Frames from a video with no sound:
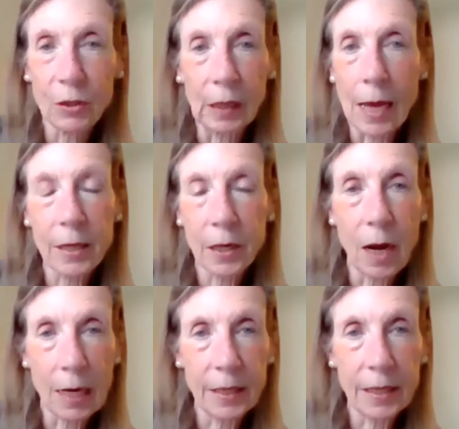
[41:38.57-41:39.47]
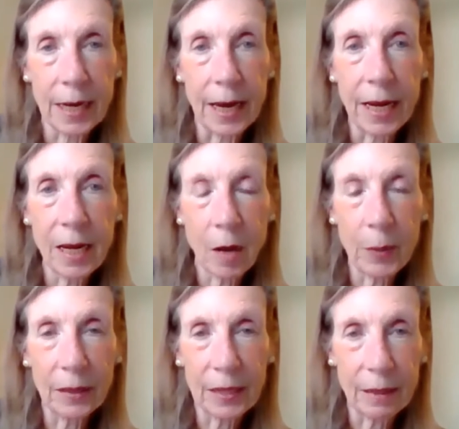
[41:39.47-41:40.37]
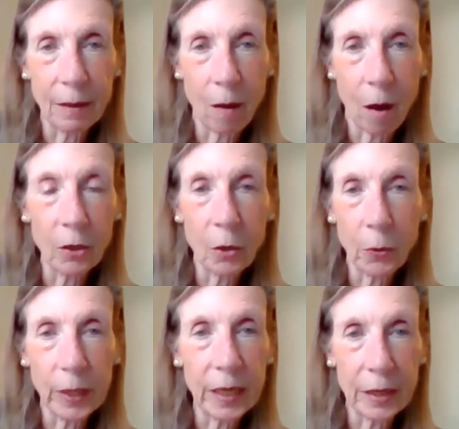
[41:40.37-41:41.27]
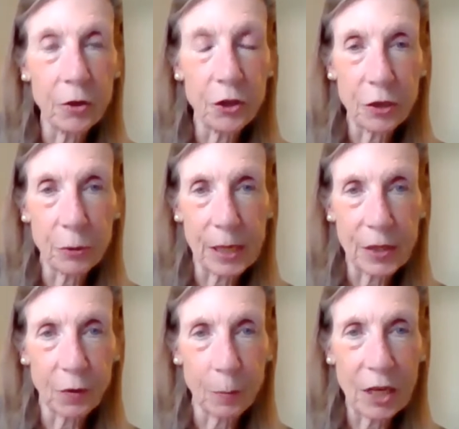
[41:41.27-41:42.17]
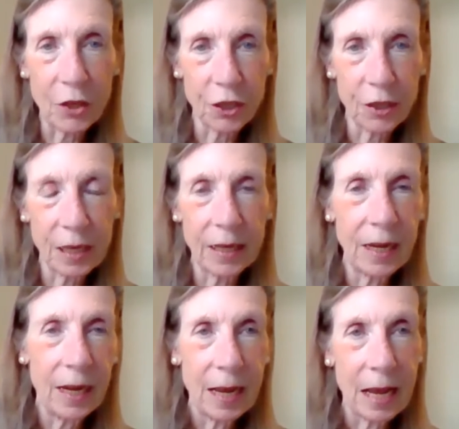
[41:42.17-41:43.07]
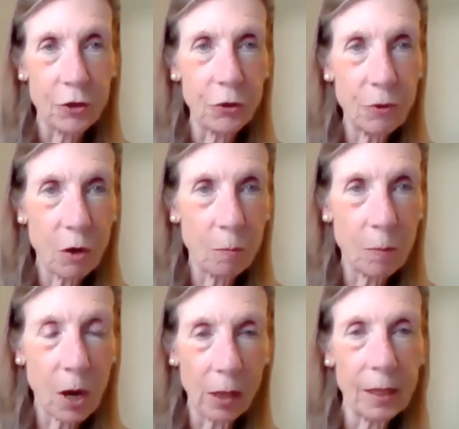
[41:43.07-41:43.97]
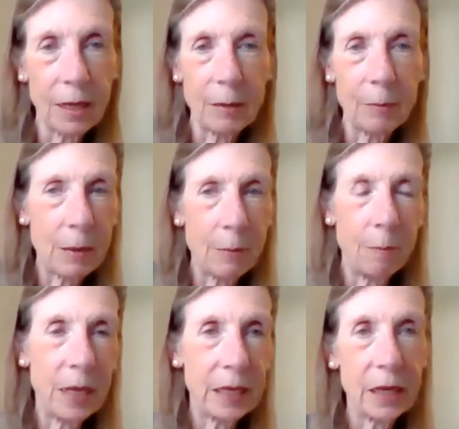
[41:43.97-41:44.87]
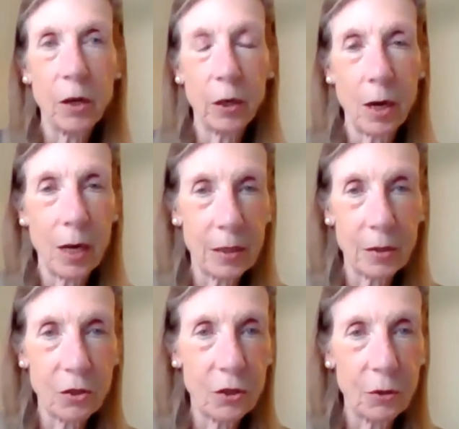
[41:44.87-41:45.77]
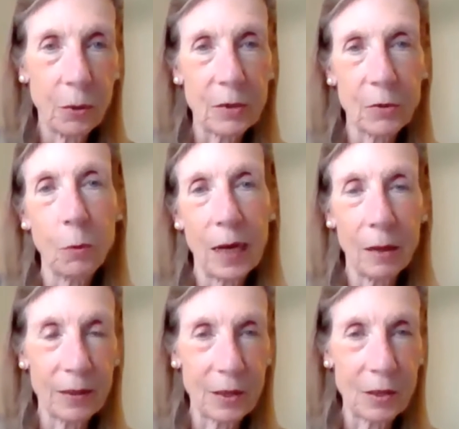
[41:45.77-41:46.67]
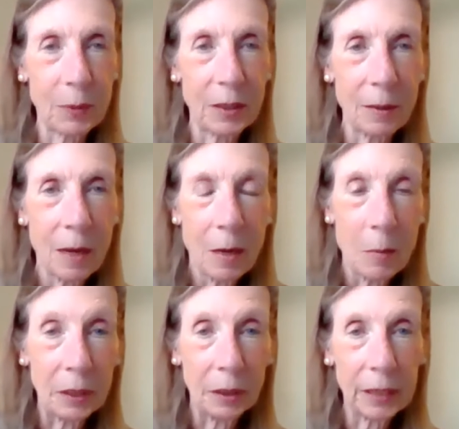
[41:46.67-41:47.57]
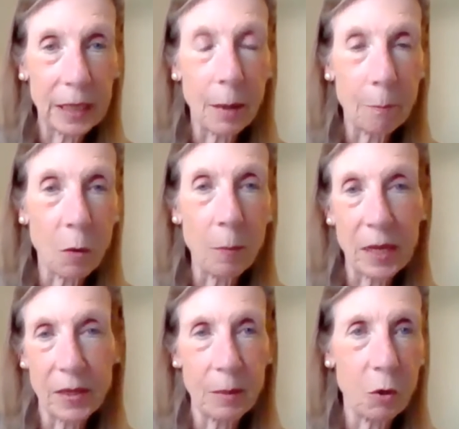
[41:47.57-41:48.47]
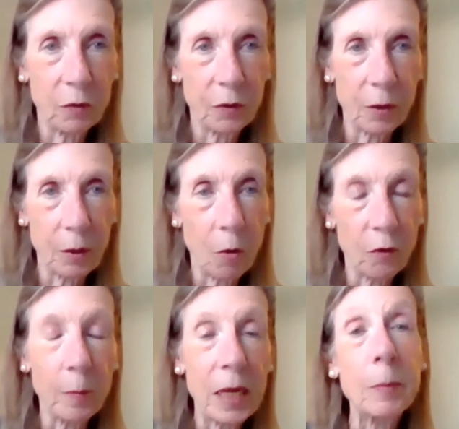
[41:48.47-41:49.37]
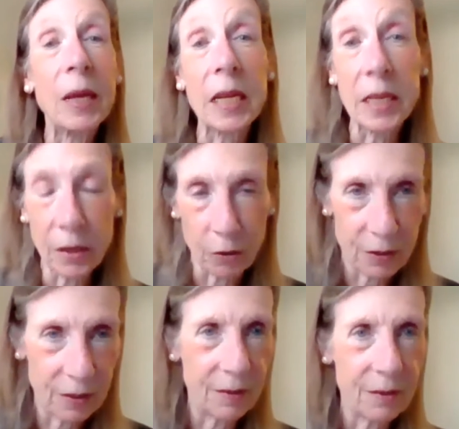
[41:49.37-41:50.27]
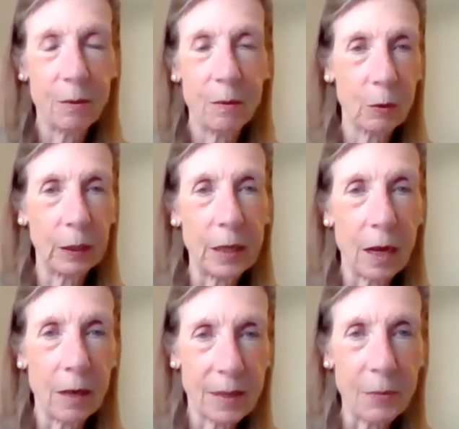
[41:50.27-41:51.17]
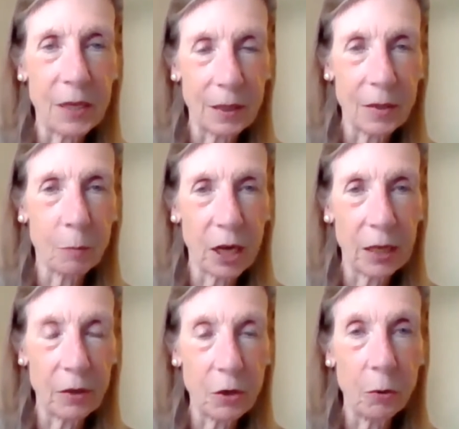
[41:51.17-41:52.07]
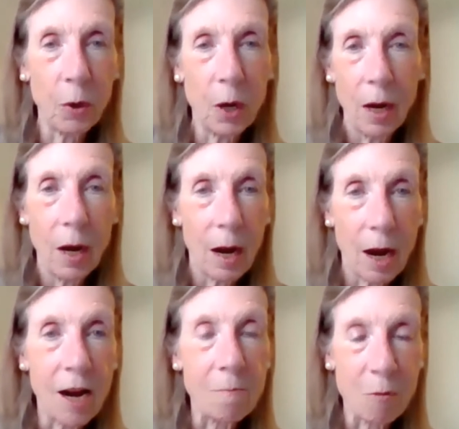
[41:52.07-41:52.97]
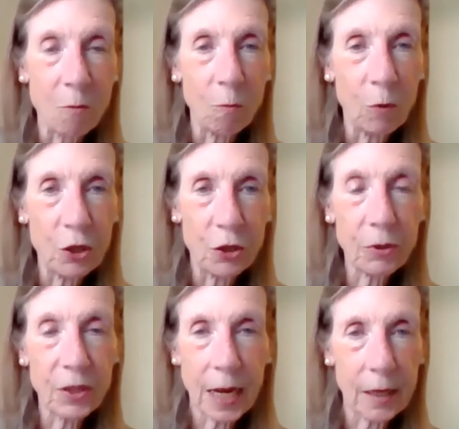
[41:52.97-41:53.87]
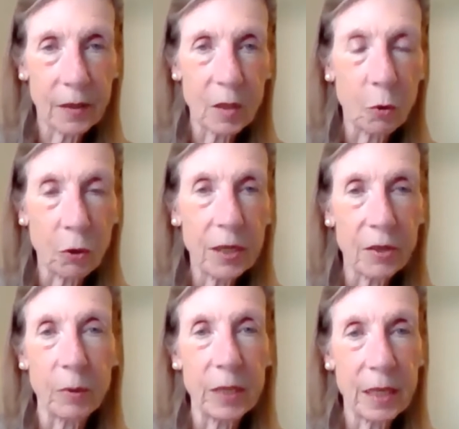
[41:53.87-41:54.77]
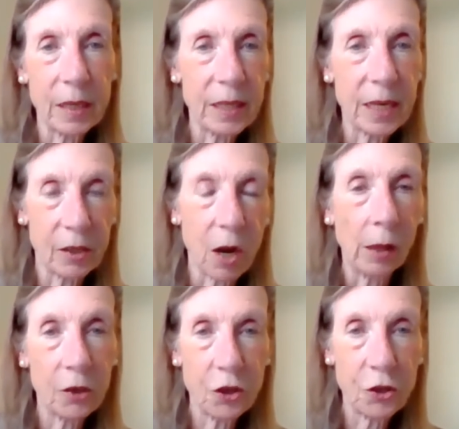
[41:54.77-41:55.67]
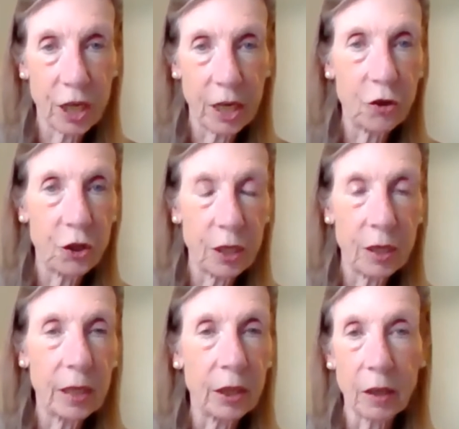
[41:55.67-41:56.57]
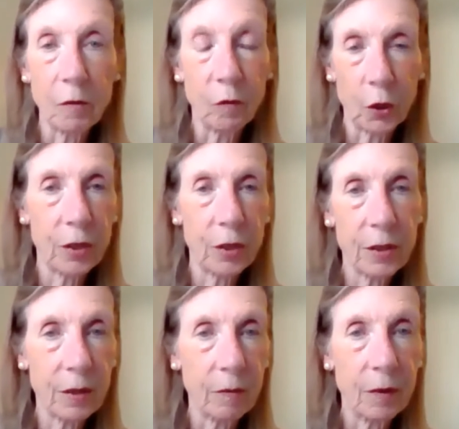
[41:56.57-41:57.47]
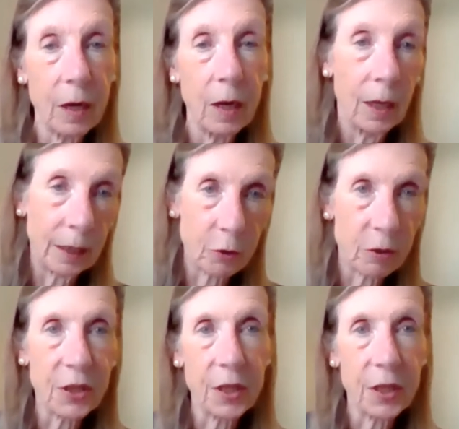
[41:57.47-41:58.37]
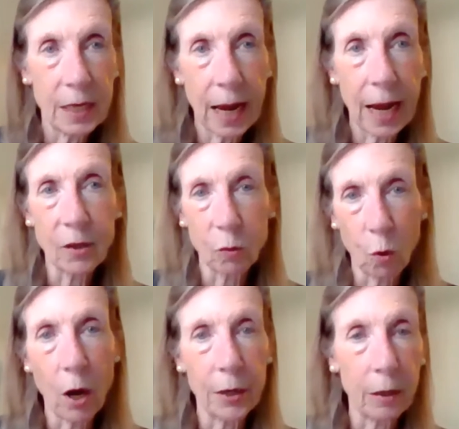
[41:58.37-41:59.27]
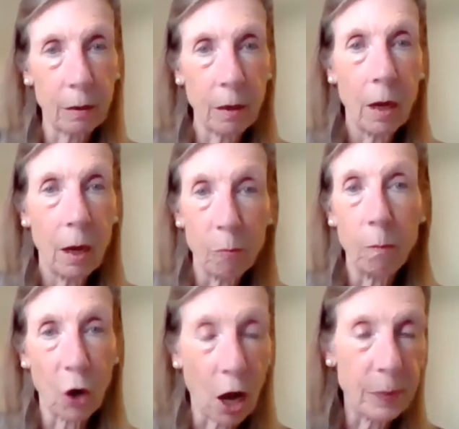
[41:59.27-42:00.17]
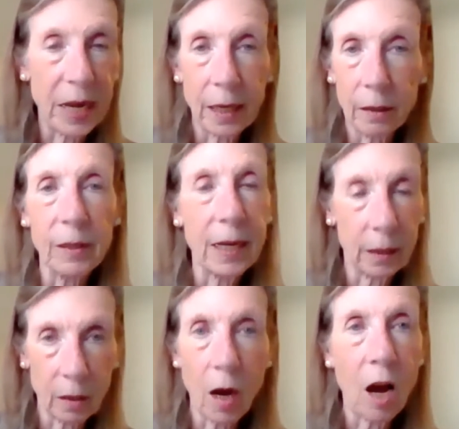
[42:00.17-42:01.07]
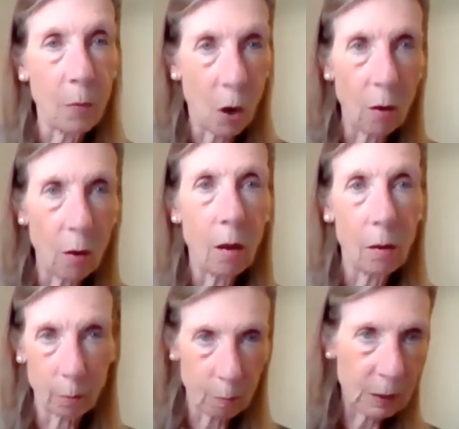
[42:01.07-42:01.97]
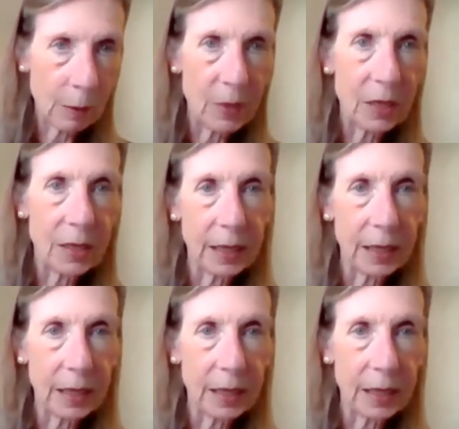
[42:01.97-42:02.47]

a lot of talk today about the ongoing energy transformation. And as you know, Paula, and, and many in our audience do as well, this has been building up momentum over, over many, many years. This is certainly not something that's brand new. Um, would you say at this point, as we see the technology changing and the convergence of electricity, gas, water, broadband, telecom, all coming